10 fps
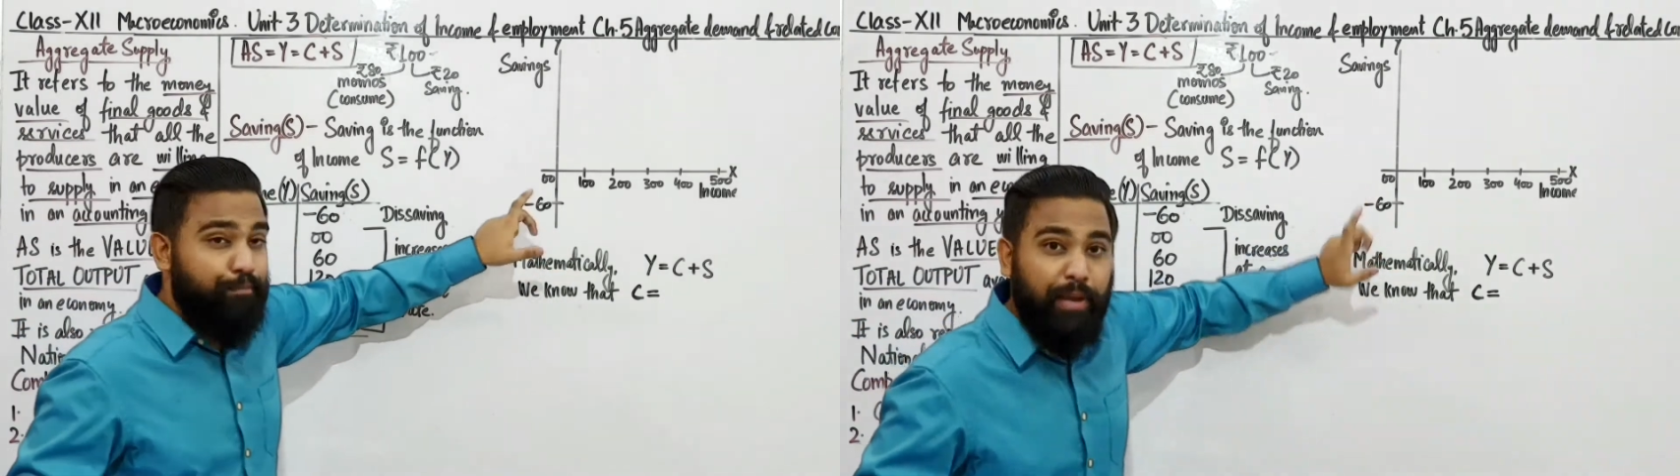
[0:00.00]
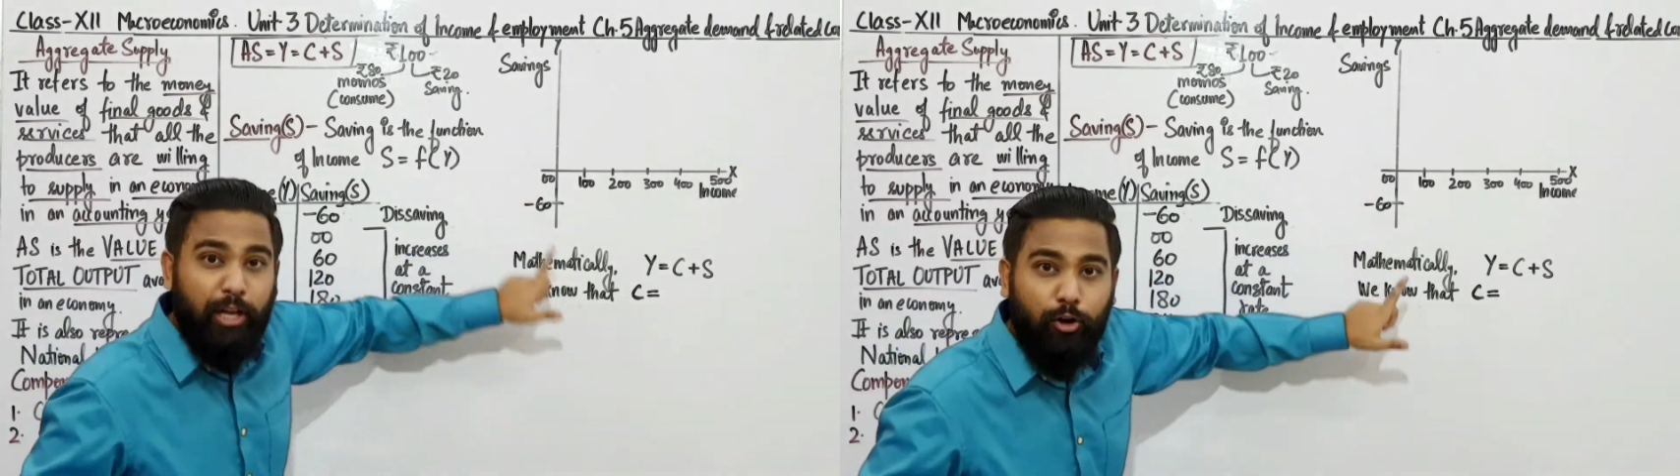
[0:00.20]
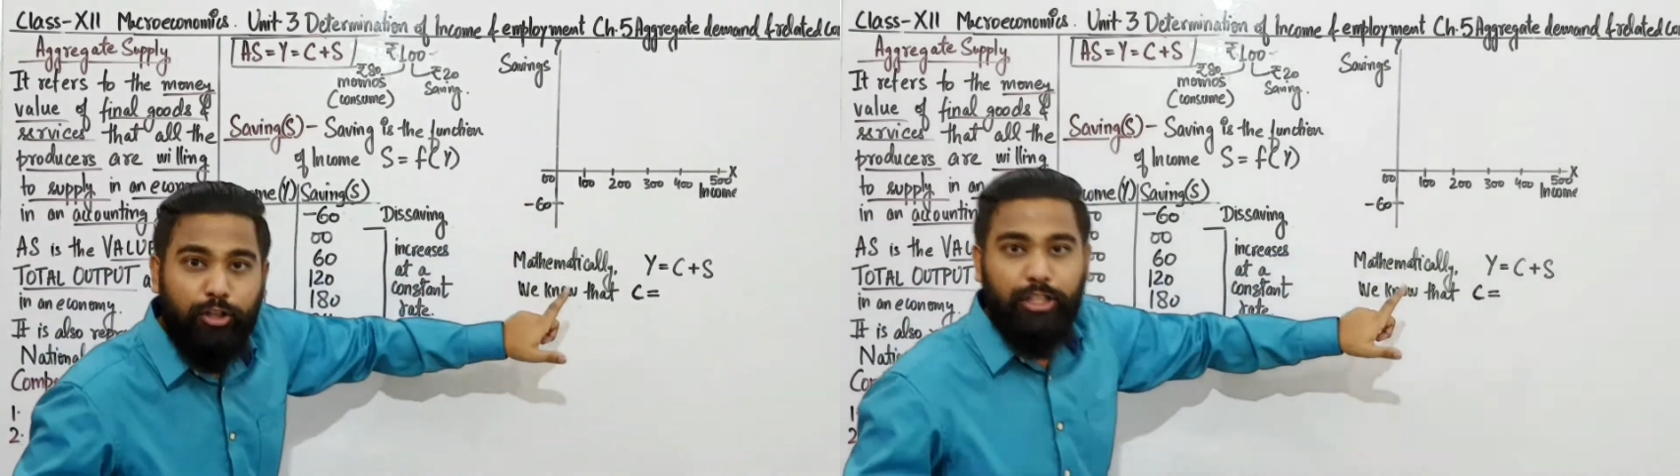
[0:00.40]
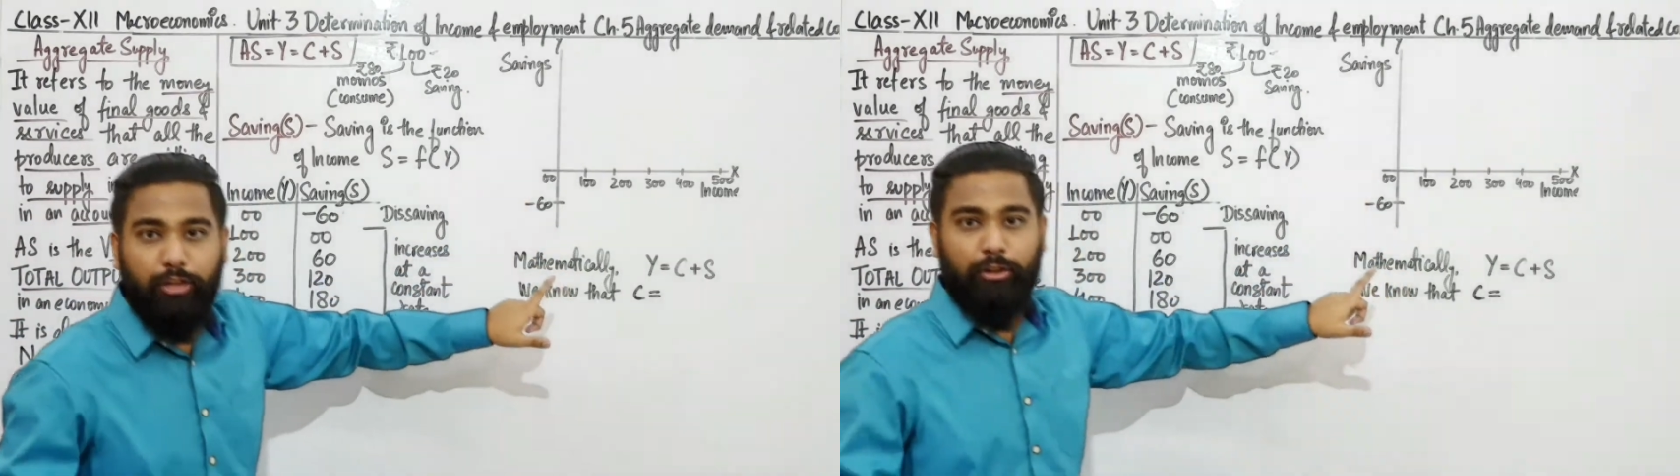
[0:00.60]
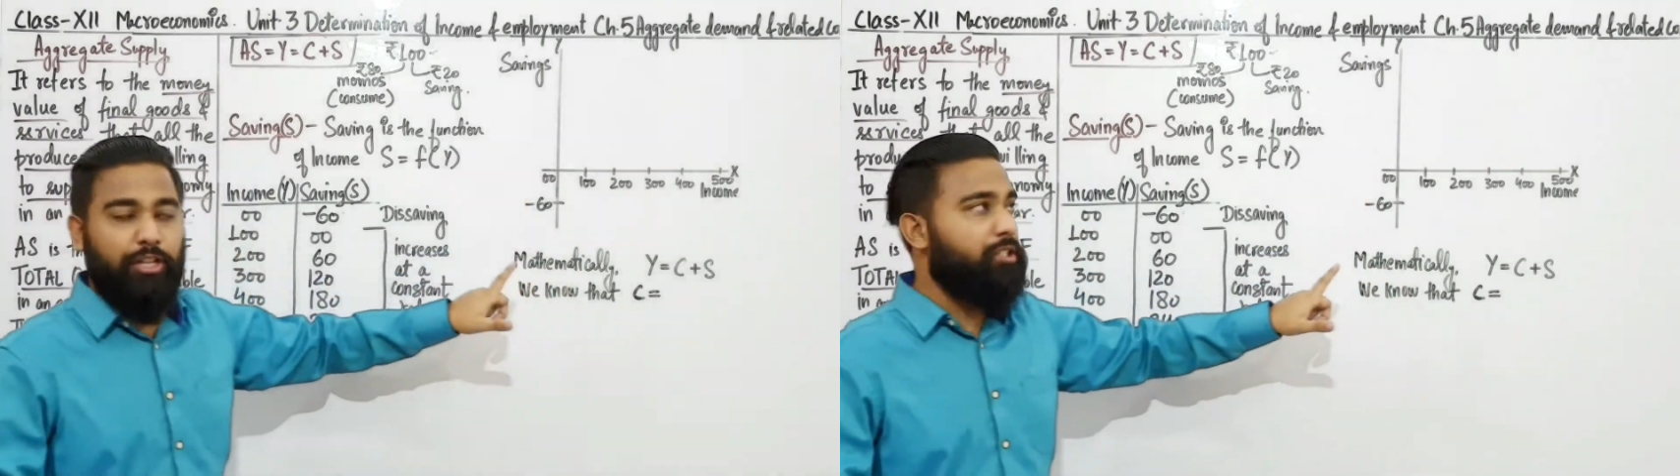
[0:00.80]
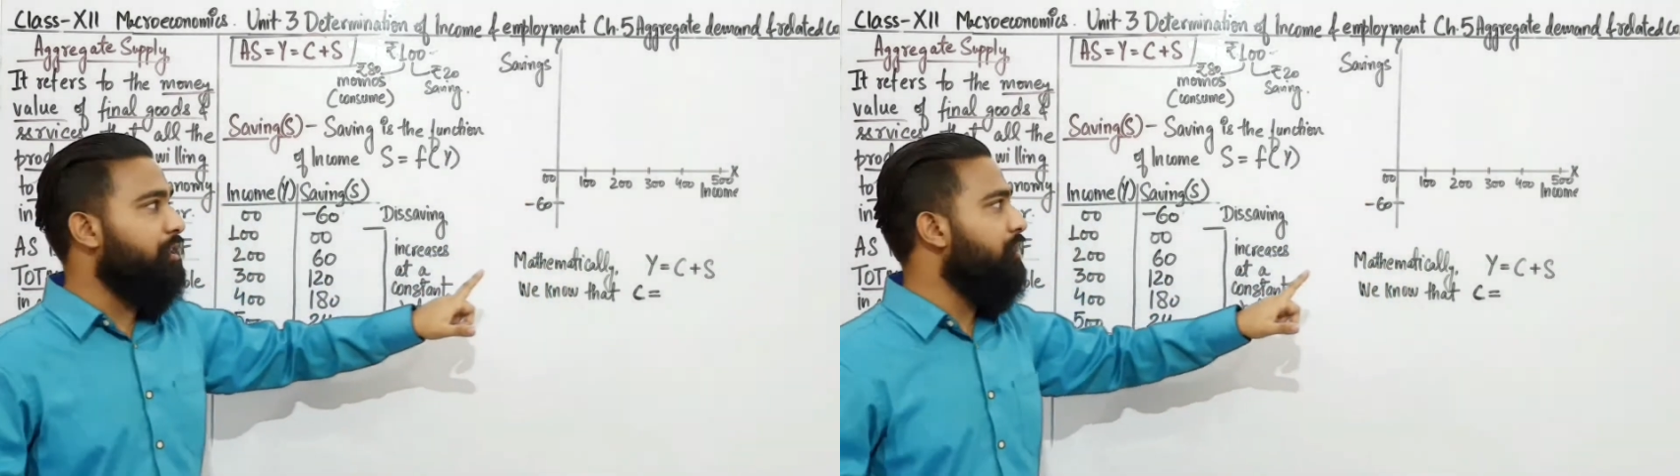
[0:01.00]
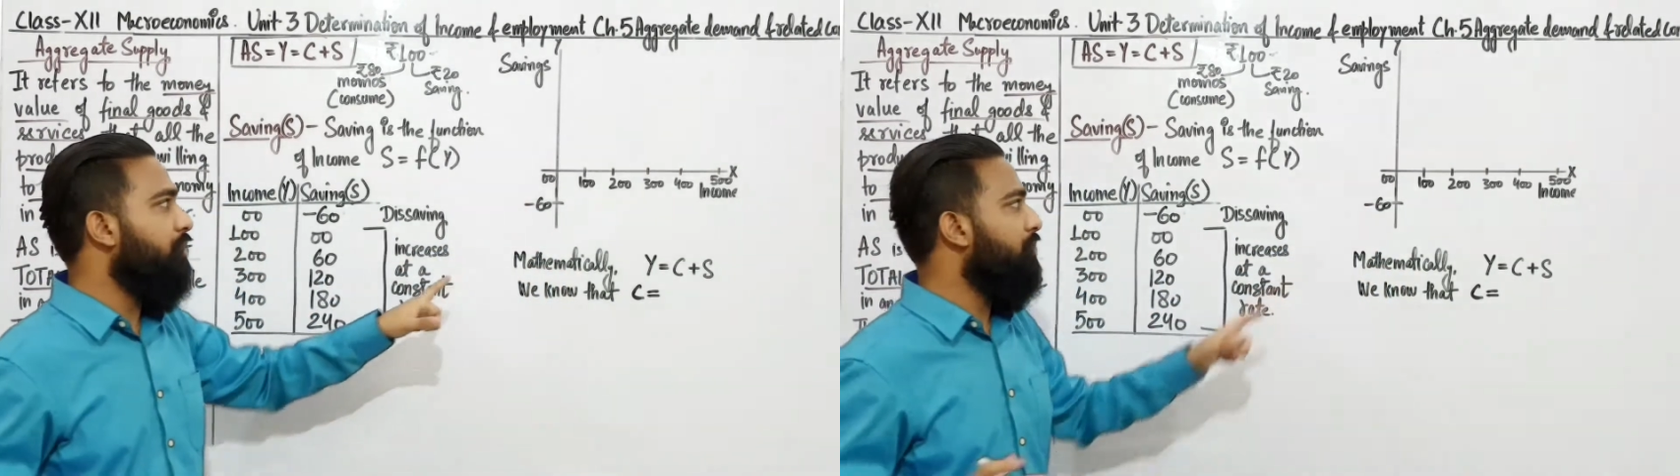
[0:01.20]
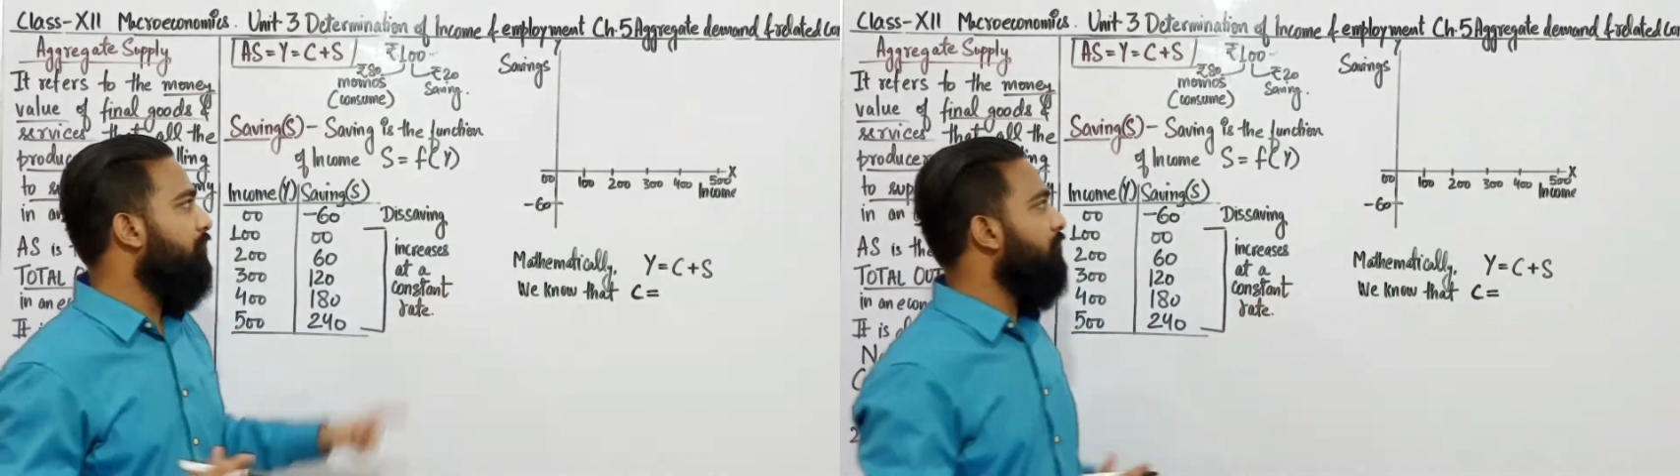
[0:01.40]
below the origin.